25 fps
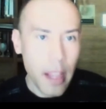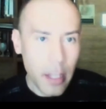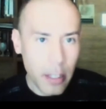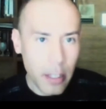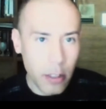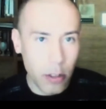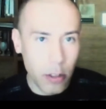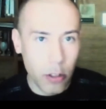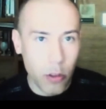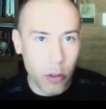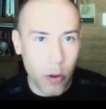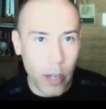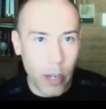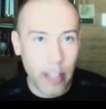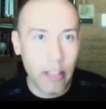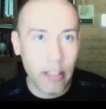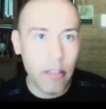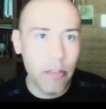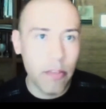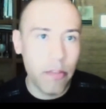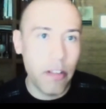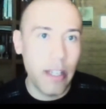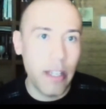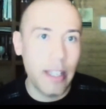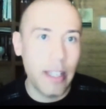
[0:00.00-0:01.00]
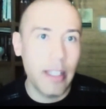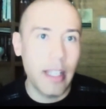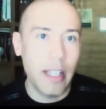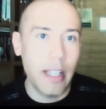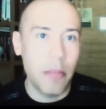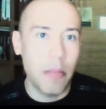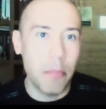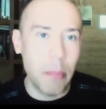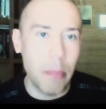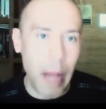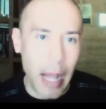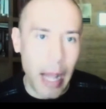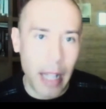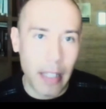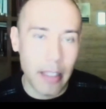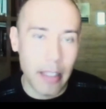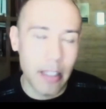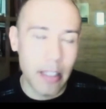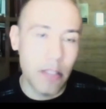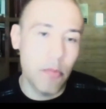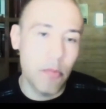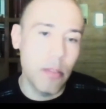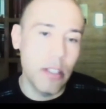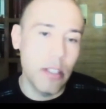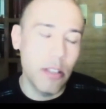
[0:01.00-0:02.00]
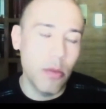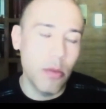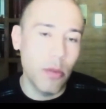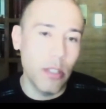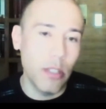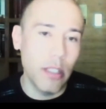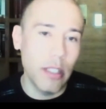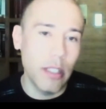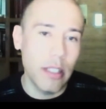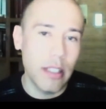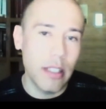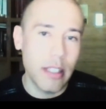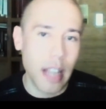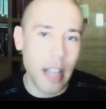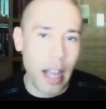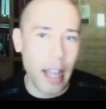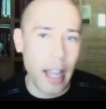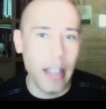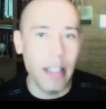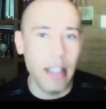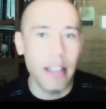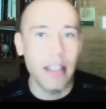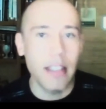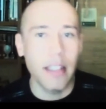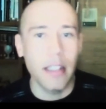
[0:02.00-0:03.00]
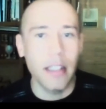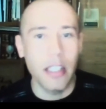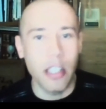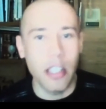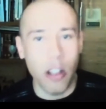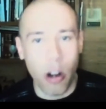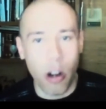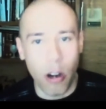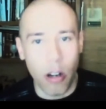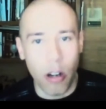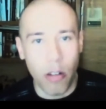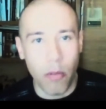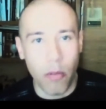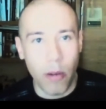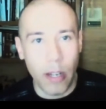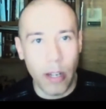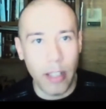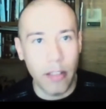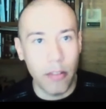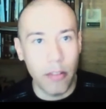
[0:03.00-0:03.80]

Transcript: They're trying to find that balance between the science and the art, right?